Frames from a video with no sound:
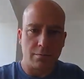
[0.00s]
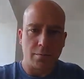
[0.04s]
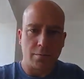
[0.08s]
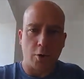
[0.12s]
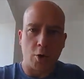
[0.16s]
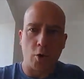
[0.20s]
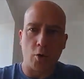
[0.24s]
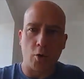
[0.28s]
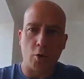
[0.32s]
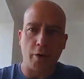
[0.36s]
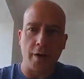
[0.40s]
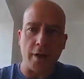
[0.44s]

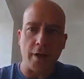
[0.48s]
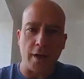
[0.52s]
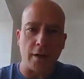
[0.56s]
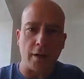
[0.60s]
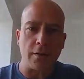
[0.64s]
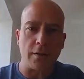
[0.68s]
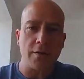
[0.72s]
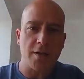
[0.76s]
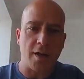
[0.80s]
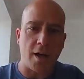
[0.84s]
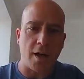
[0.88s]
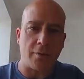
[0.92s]

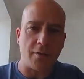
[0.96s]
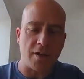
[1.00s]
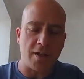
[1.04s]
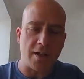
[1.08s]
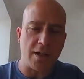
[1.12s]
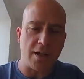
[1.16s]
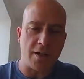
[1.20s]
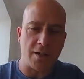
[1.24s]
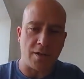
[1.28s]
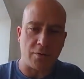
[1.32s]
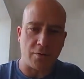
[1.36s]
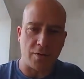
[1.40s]
holding.
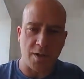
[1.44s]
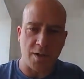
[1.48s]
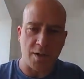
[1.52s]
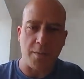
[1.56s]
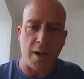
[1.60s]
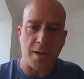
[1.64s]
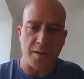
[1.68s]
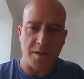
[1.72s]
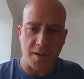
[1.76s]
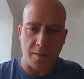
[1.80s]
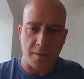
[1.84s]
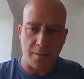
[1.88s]
Sovereignty is a
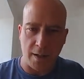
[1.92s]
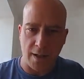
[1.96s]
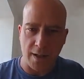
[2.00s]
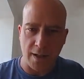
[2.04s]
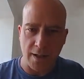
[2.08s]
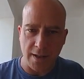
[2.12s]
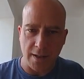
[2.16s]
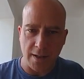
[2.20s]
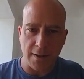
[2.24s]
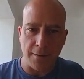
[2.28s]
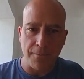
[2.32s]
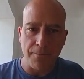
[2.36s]

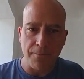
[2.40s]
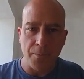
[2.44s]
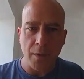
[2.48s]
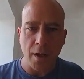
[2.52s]
responsibility.